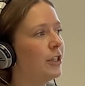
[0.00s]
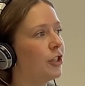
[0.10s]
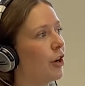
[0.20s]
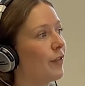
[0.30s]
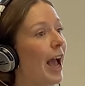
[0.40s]

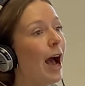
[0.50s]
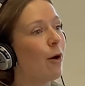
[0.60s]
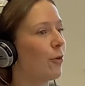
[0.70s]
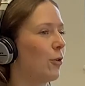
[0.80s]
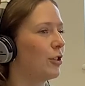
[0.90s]
to kind of get
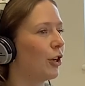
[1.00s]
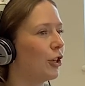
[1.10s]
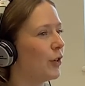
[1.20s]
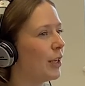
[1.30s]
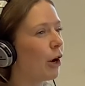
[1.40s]
out across the
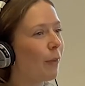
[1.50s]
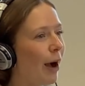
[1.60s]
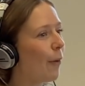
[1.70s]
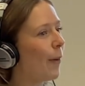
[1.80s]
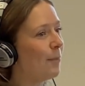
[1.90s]
country, go
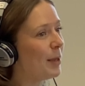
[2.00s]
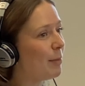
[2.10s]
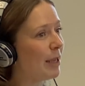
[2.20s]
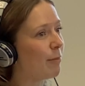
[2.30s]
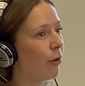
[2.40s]
out and meet
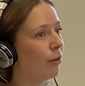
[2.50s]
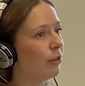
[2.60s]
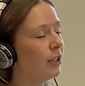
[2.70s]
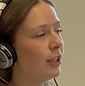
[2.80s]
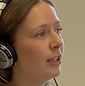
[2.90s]

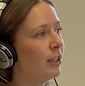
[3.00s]
people,